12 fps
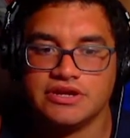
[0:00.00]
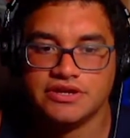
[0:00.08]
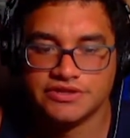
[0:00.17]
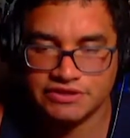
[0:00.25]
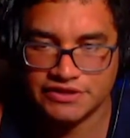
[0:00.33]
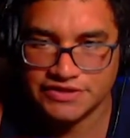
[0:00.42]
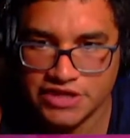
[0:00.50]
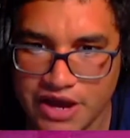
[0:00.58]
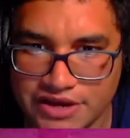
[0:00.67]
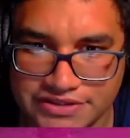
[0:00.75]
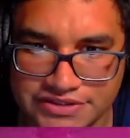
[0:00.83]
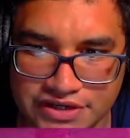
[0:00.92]
So let's go ahead
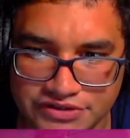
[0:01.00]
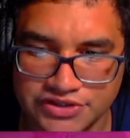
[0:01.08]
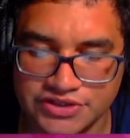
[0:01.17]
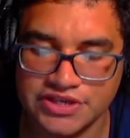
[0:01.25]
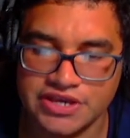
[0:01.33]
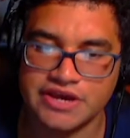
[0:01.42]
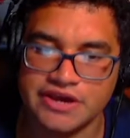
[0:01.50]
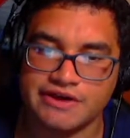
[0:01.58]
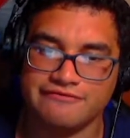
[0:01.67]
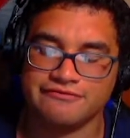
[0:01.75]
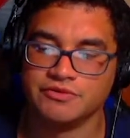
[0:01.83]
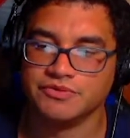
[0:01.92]
and start the
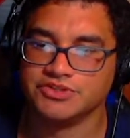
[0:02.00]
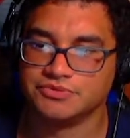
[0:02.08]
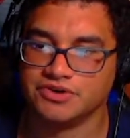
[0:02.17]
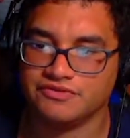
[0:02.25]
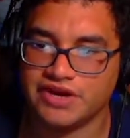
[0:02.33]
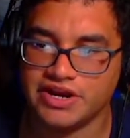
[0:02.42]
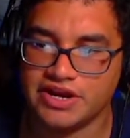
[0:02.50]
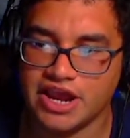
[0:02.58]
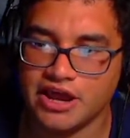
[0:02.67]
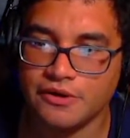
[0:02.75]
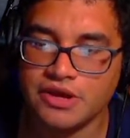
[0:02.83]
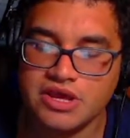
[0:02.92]
Ruins world right
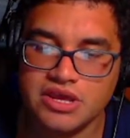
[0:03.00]
now.